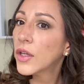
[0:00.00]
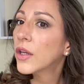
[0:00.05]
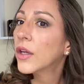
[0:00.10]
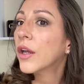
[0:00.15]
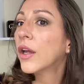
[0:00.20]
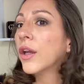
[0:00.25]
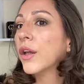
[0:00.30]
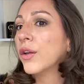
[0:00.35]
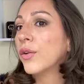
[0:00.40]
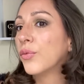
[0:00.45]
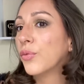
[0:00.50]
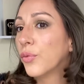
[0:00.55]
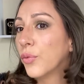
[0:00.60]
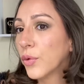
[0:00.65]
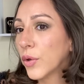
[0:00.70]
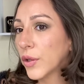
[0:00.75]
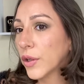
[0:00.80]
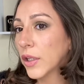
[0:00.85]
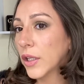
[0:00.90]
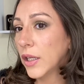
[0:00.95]
And
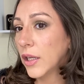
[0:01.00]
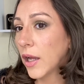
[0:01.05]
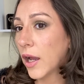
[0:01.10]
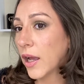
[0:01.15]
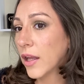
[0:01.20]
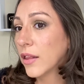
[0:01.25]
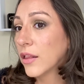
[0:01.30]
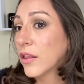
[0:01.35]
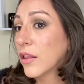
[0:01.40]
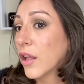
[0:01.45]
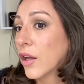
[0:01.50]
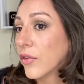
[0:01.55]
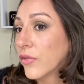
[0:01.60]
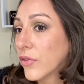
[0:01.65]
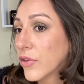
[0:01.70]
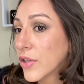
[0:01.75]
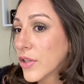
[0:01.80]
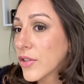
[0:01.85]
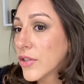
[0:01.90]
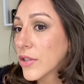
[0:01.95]
really, I love
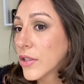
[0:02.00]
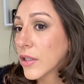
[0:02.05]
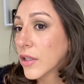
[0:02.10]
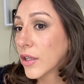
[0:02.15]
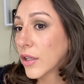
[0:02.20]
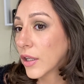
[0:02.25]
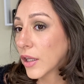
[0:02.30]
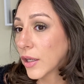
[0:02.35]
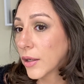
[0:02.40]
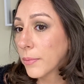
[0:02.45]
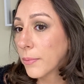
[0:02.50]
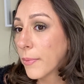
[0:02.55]
this lip